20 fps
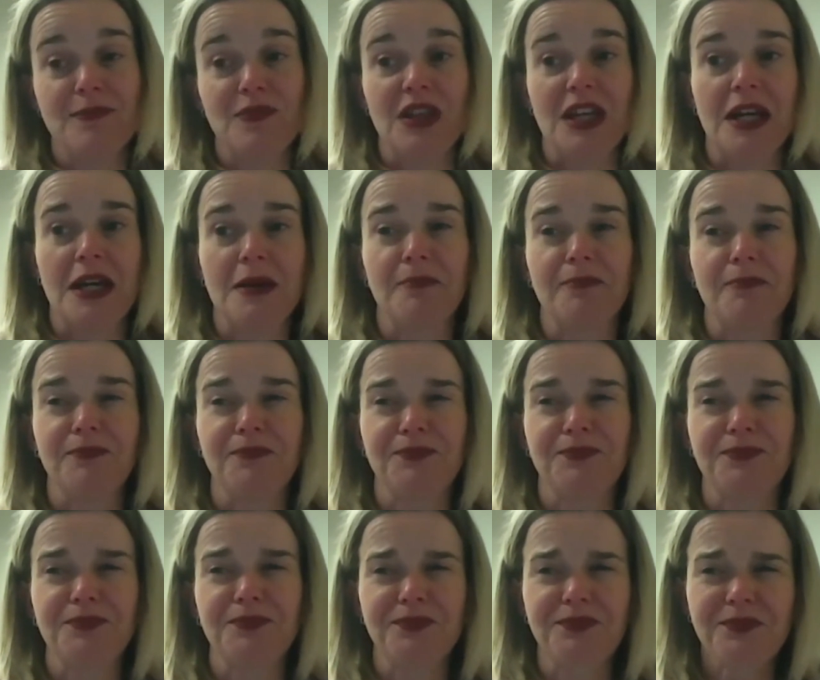Um,
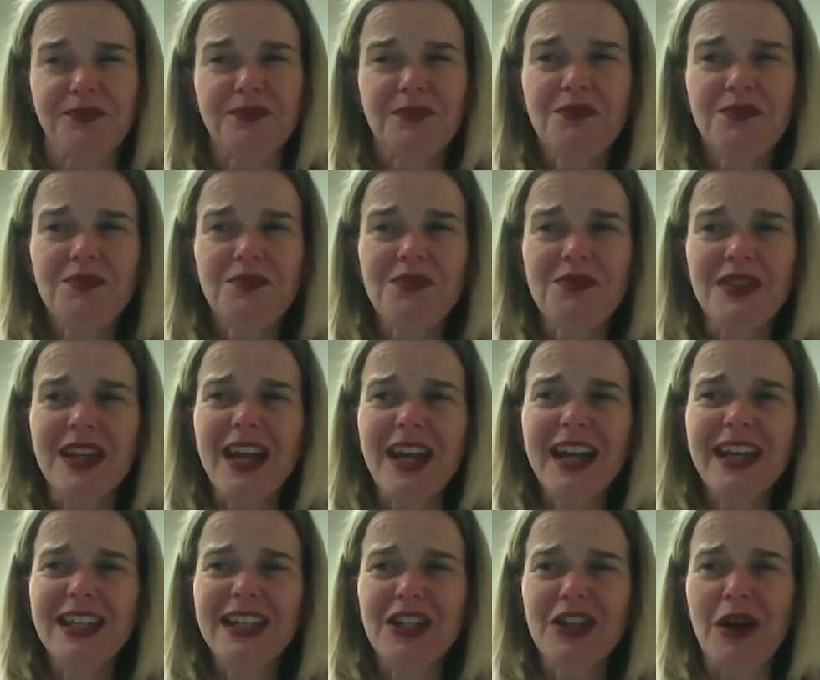
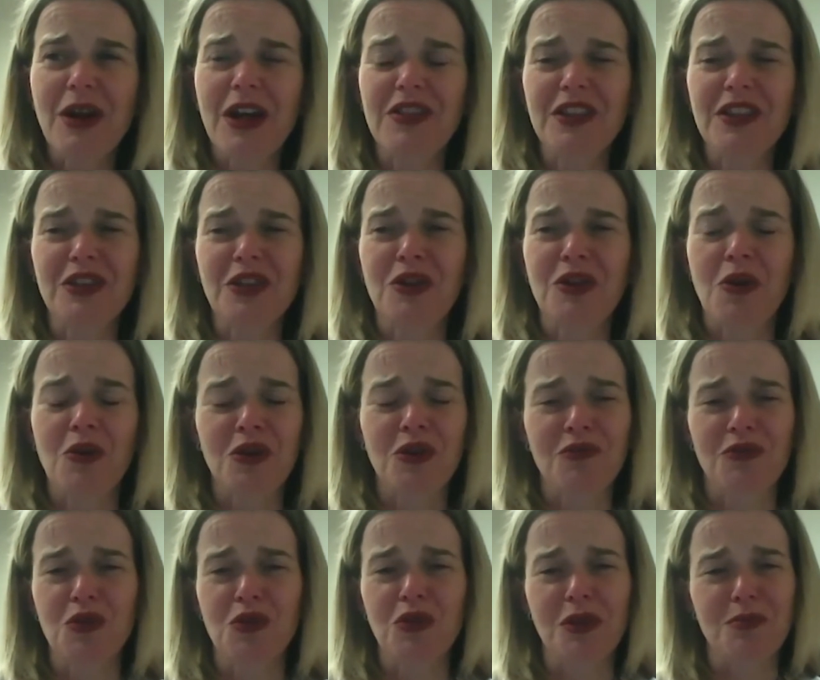I, you know, I think the golden
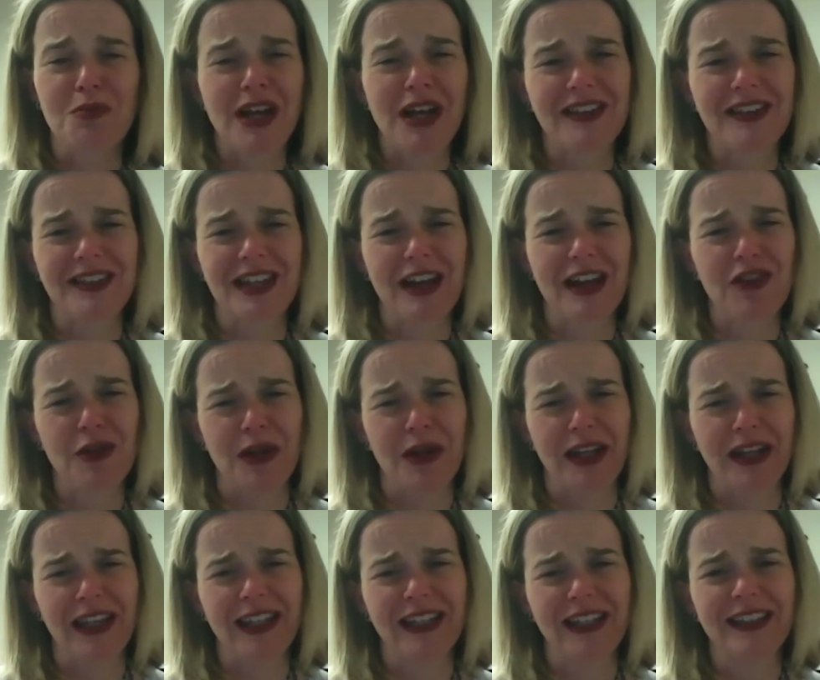rule applies to
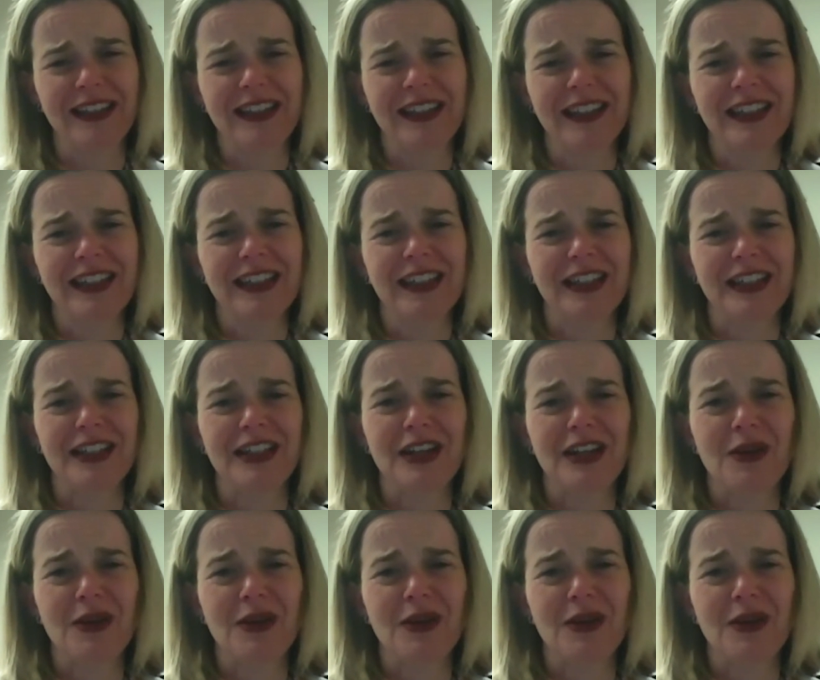everybody. Mm-hmm.